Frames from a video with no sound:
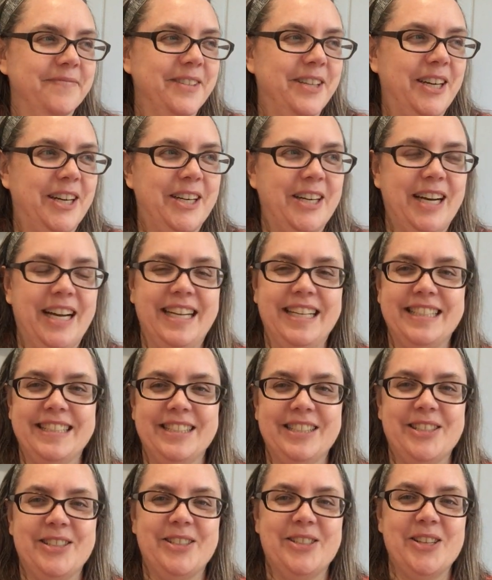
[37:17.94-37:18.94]
All right,
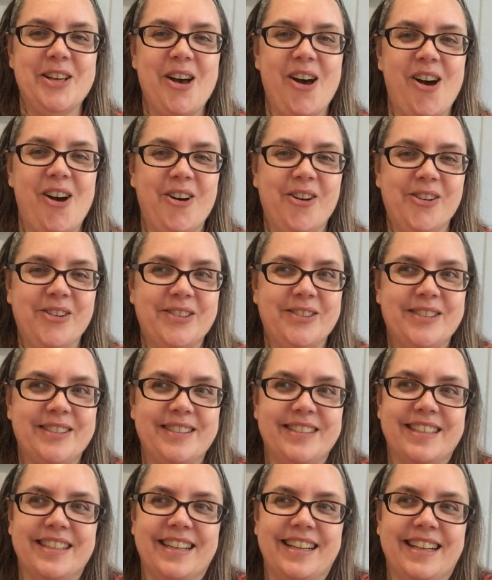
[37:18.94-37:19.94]
so
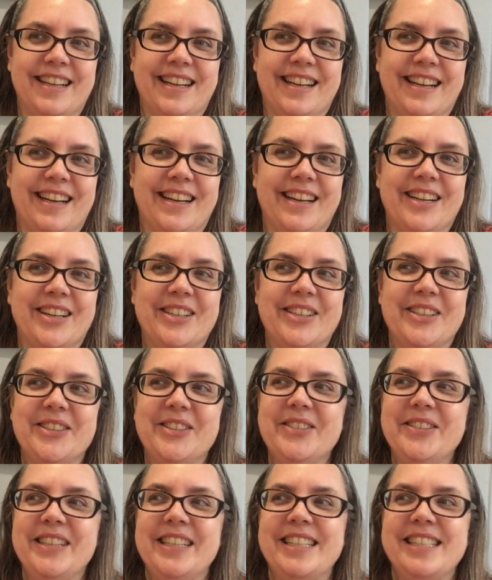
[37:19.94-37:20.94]

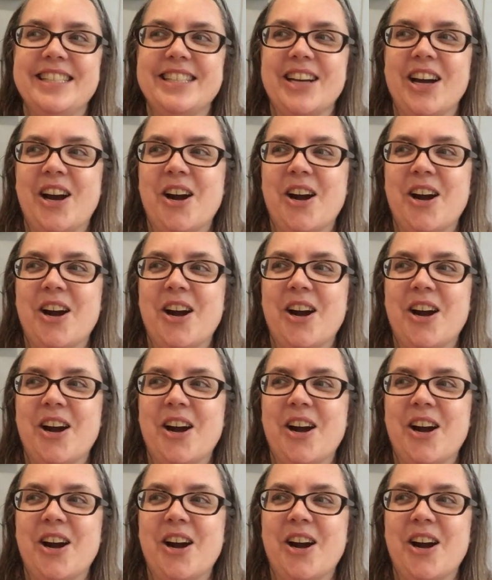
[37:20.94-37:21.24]
who is